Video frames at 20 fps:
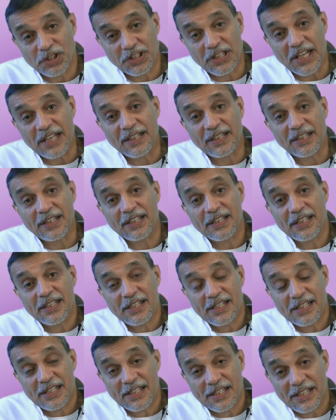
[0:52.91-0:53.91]
did
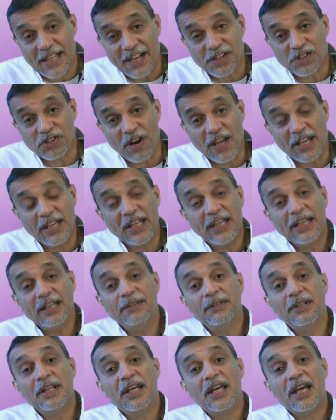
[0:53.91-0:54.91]
their
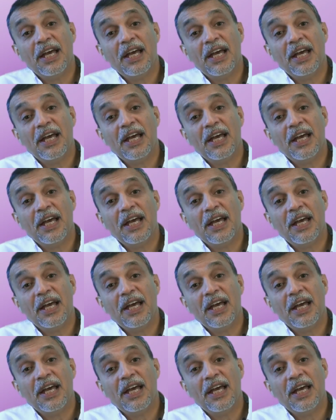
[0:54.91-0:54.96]
training.